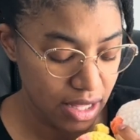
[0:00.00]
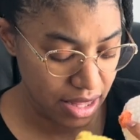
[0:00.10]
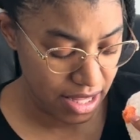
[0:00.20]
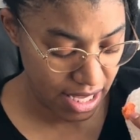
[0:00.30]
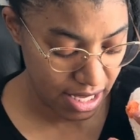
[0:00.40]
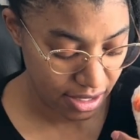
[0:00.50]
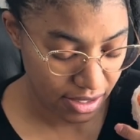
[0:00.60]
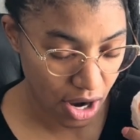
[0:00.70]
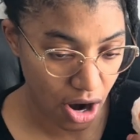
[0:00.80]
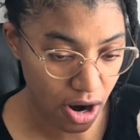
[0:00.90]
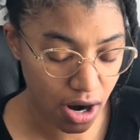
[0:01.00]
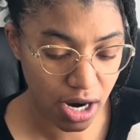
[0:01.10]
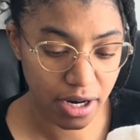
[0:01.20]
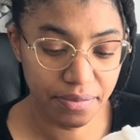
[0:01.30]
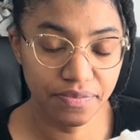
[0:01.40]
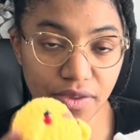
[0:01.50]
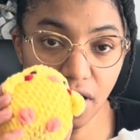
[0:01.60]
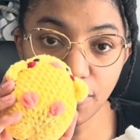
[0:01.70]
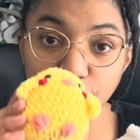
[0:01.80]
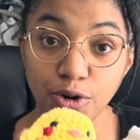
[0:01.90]
These are
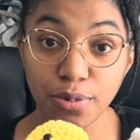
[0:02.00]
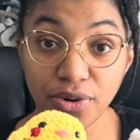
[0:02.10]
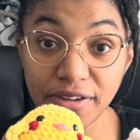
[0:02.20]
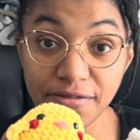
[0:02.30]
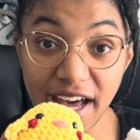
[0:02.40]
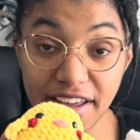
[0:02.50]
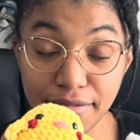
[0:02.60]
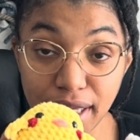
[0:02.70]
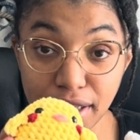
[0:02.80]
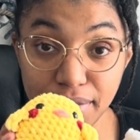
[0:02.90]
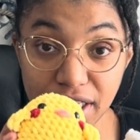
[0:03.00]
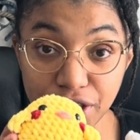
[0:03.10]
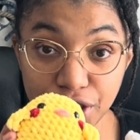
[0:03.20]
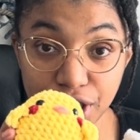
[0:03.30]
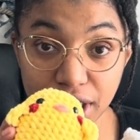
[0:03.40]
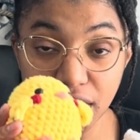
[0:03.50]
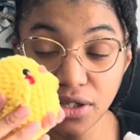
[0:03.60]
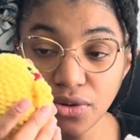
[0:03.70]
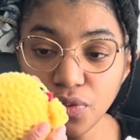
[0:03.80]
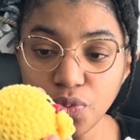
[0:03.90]
4.5mm hook
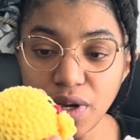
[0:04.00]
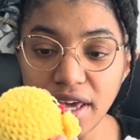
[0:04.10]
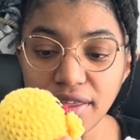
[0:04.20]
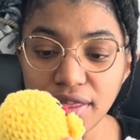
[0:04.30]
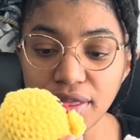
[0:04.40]
with